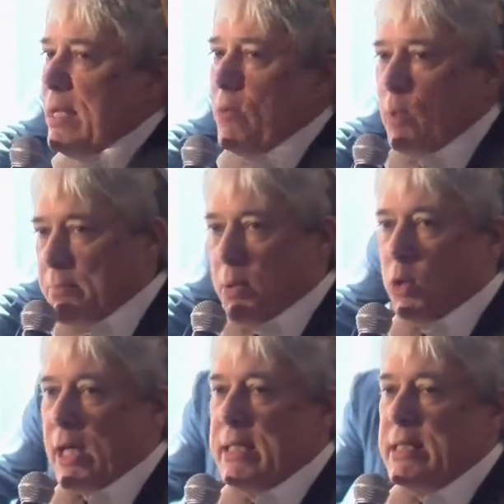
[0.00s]
one
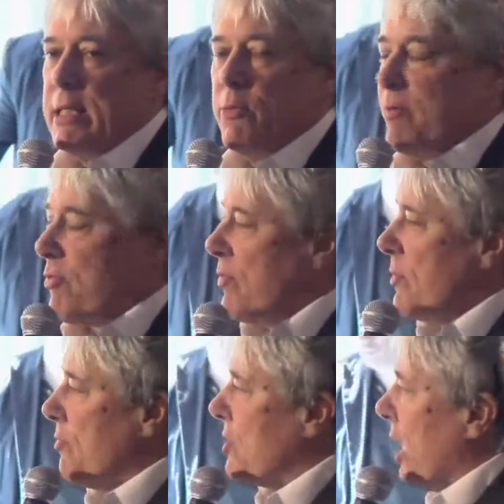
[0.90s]
bold idea.
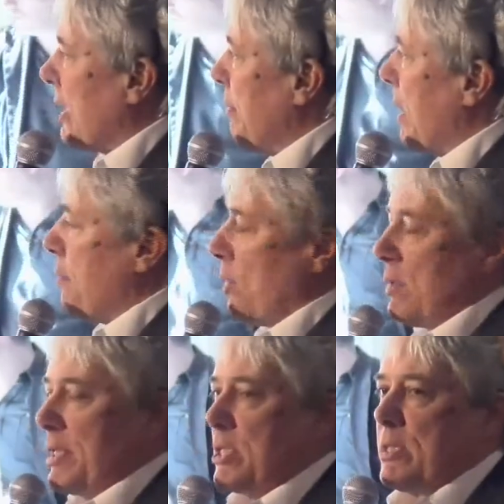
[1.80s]
You've talked about it, but
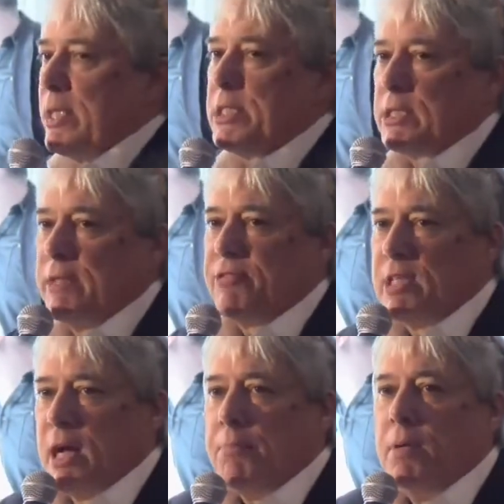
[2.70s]
let's lift
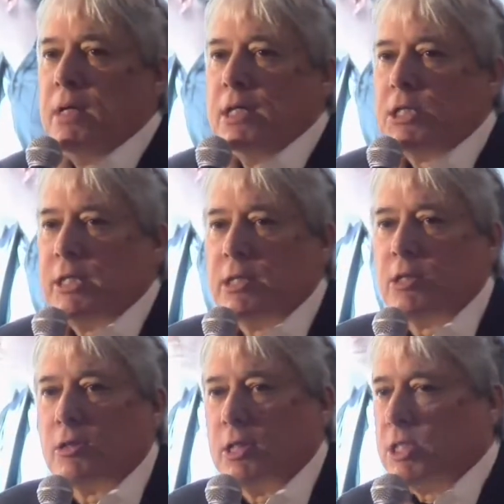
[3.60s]
it up.
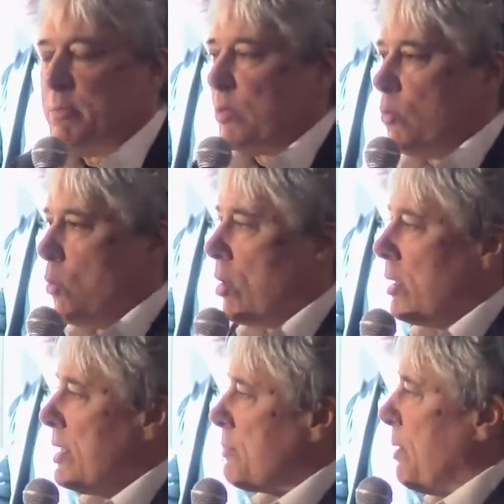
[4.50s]
Senator Elizabeth
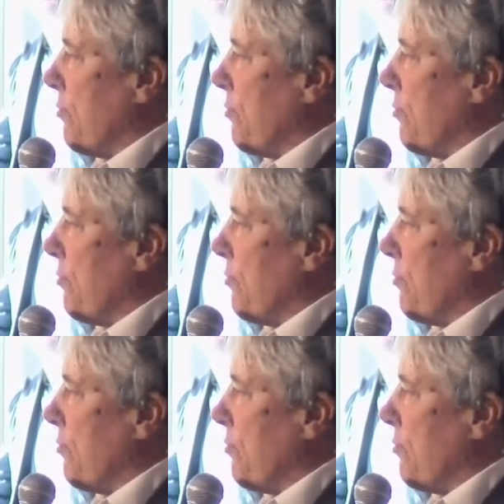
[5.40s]
Warren has put